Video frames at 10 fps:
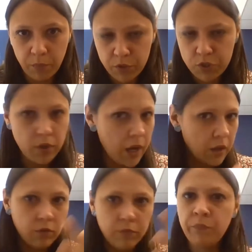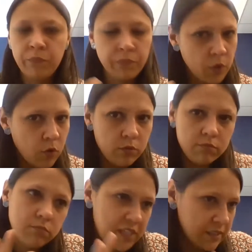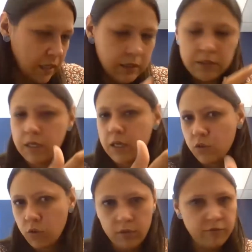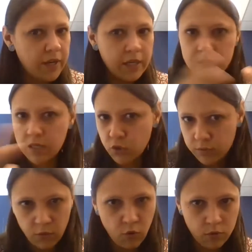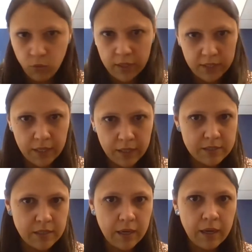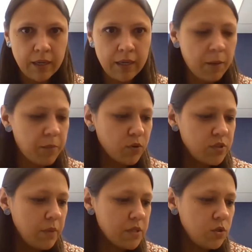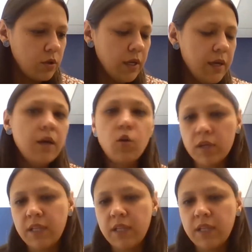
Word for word: proved the disproportionate adverse impact with statistics or with inferences, whatever the